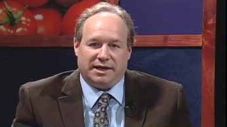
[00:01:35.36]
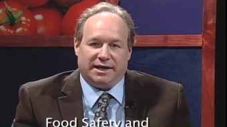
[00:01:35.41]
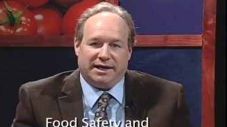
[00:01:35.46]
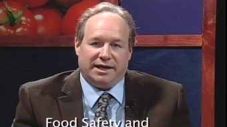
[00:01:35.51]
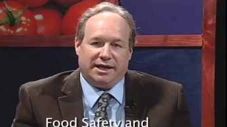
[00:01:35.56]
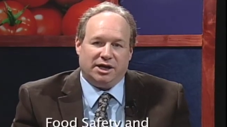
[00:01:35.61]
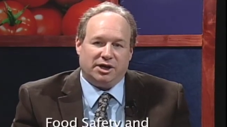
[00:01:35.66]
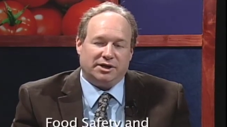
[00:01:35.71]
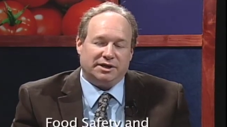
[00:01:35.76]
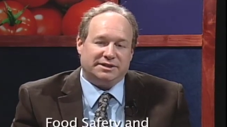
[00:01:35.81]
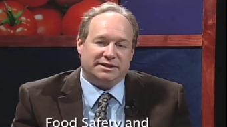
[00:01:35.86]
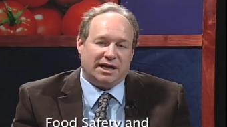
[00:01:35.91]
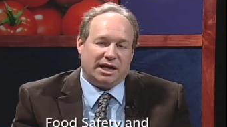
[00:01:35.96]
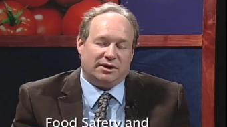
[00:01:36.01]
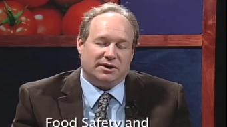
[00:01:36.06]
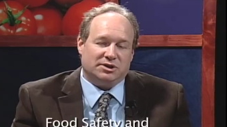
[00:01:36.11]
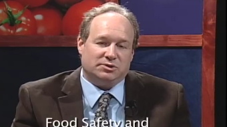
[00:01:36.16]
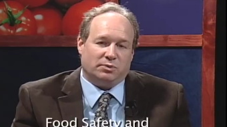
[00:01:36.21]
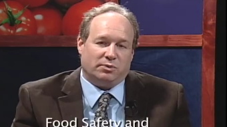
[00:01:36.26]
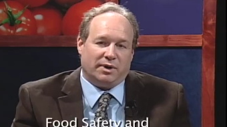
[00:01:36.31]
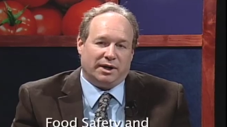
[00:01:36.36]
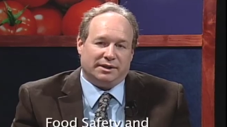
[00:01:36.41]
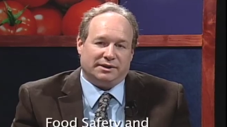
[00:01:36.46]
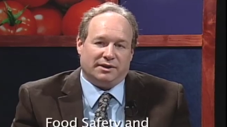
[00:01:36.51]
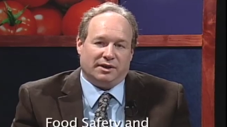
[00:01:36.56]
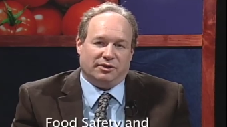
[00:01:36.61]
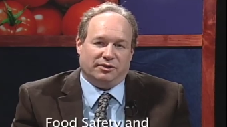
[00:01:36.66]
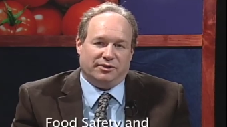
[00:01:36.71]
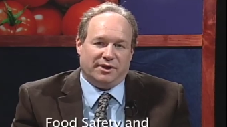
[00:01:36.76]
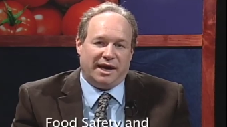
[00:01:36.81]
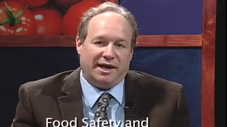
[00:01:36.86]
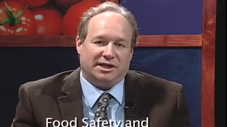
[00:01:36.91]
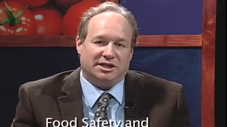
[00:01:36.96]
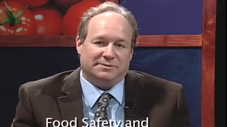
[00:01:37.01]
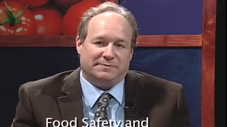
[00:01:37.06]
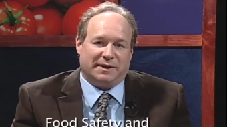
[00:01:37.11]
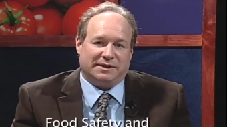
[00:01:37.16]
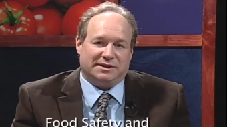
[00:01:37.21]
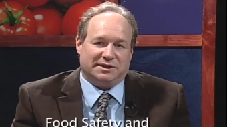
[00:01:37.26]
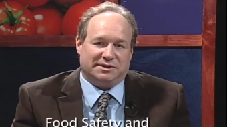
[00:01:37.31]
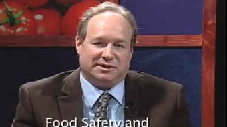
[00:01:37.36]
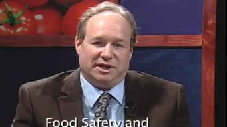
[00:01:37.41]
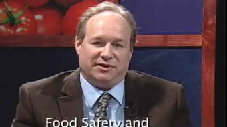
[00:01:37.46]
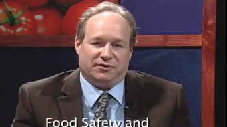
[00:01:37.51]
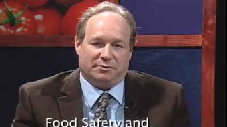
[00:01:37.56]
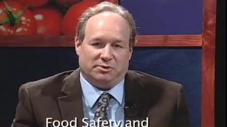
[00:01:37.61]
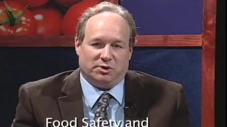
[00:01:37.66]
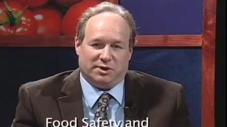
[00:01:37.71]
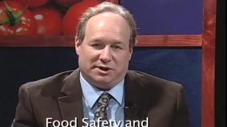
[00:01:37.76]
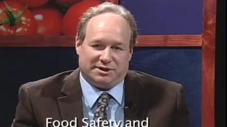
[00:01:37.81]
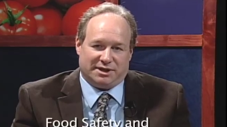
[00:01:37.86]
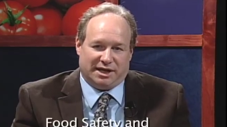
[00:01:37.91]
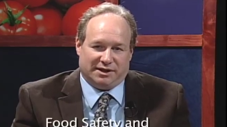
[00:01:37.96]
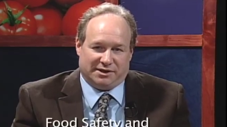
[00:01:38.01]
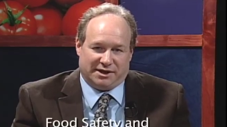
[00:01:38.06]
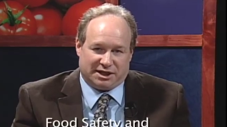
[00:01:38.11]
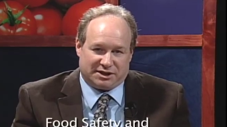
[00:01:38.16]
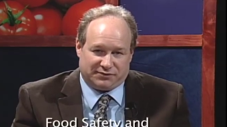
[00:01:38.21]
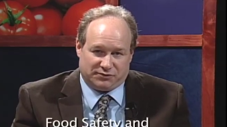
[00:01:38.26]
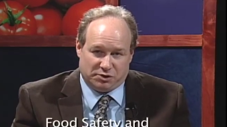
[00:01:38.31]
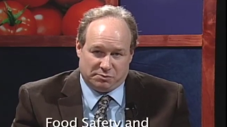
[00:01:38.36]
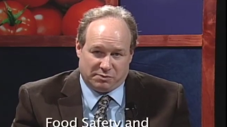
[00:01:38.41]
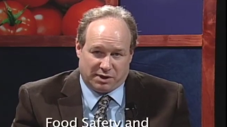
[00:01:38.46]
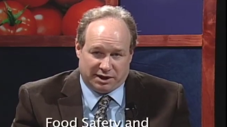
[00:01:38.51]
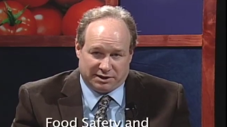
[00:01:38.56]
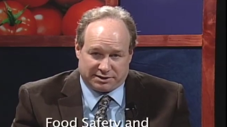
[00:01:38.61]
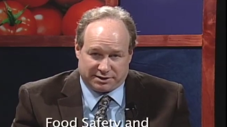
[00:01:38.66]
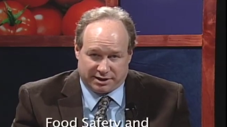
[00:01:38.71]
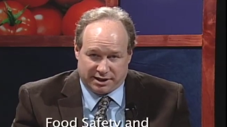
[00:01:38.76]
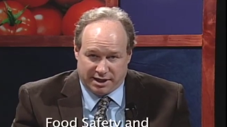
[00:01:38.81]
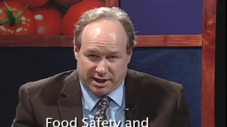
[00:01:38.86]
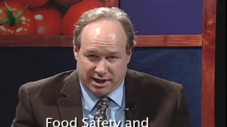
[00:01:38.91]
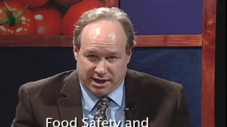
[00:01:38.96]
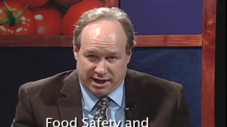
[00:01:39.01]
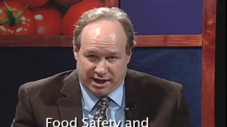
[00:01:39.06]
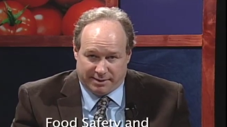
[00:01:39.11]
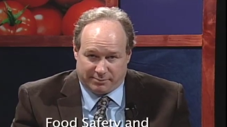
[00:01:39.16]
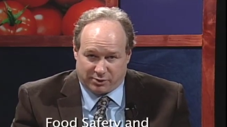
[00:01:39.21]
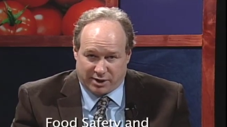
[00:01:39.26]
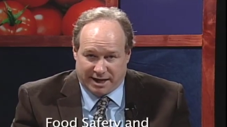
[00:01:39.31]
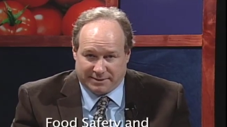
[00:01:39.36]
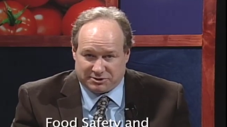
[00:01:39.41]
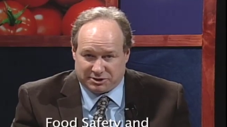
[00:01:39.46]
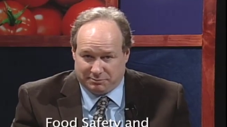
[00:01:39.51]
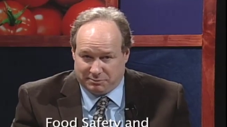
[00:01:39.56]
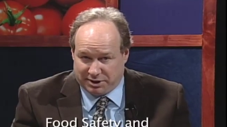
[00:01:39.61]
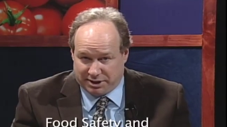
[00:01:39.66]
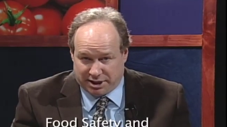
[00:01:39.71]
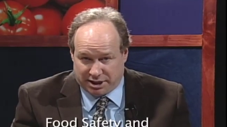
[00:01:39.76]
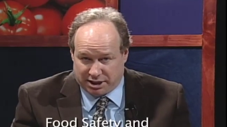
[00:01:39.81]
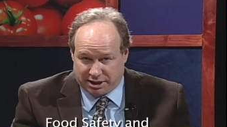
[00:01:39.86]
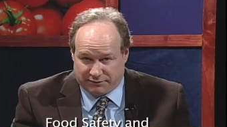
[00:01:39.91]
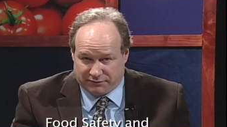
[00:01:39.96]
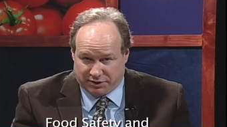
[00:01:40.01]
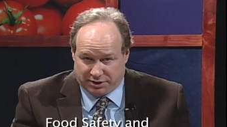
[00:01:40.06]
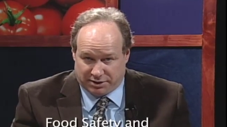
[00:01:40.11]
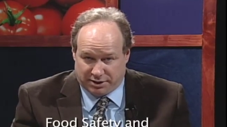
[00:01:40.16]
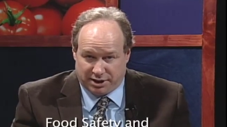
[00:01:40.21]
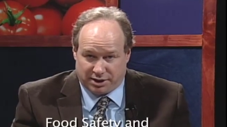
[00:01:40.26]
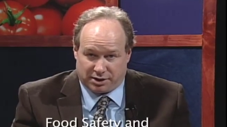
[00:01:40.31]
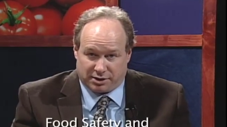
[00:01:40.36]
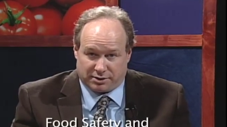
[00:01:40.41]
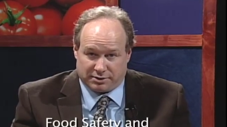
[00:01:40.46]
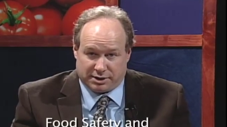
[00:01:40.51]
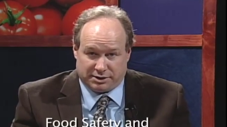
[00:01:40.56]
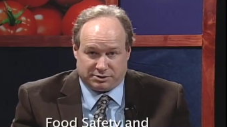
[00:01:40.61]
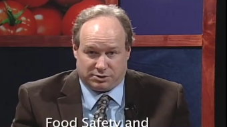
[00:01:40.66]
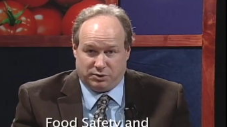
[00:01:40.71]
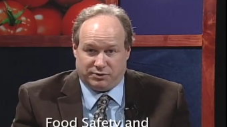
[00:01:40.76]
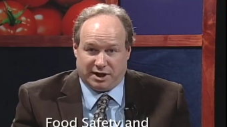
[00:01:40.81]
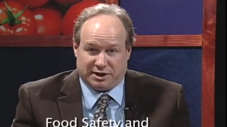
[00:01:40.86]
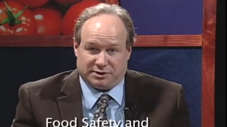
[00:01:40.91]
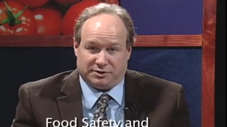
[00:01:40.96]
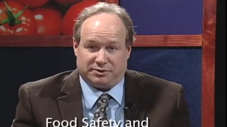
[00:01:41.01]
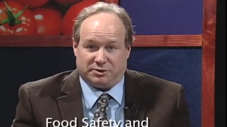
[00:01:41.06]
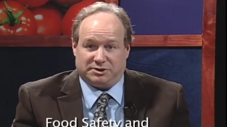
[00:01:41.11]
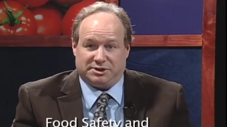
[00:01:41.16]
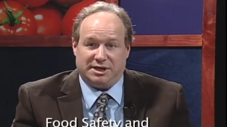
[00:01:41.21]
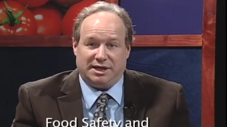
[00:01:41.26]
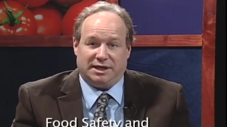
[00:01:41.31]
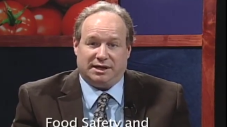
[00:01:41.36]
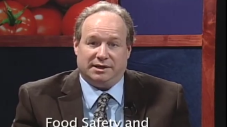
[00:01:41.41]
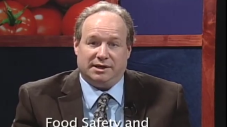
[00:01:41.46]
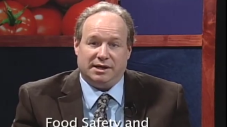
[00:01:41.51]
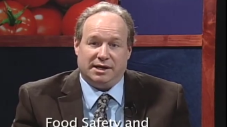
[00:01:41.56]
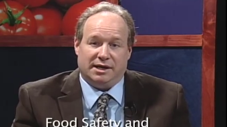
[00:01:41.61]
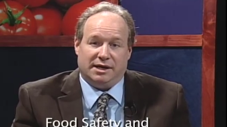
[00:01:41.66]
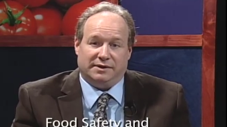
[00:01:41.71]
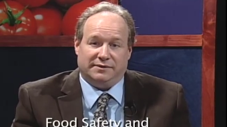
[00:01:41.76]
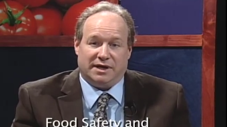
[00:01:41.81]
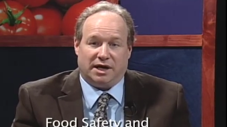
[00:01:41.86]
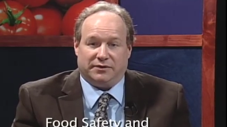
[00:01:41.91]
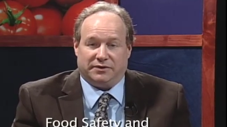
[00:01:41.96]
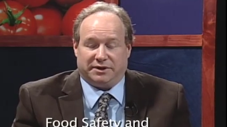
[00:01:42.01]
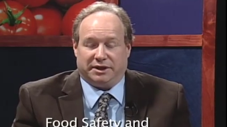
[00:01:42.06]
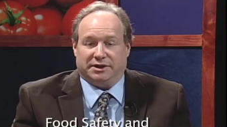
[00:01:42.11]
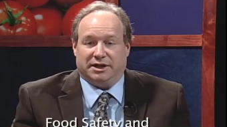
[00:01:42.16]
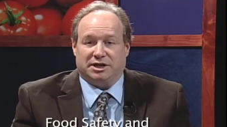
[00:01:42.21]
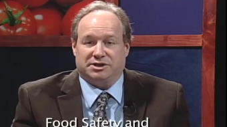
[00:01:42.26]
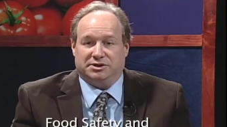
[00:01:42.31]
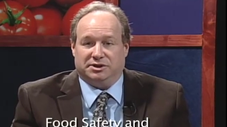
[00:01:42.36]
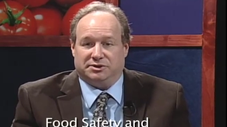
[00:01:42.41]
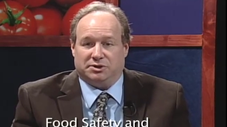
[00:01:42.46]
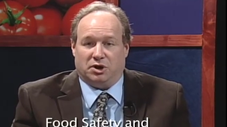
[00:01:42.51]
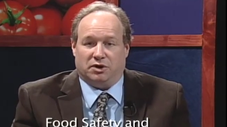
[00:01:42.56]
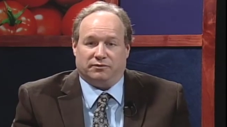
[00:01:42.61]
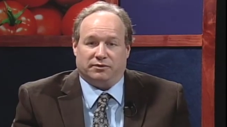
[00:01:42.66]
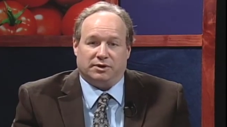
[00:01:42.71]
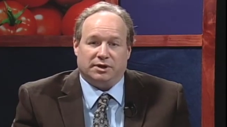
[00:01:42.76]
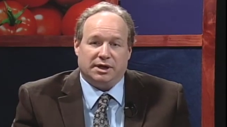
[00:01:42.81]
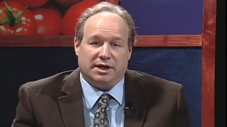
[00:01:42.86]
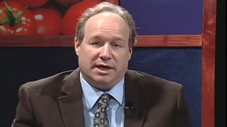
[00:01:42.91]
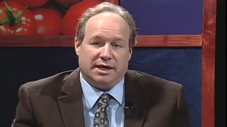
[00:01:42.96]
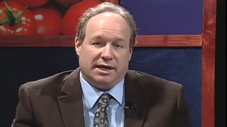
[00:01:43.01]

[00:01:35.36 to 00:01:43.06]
Here to tell us what they expect to see from USDA in the next few months and perhaps the beginning of the year 2013, now that the election is over,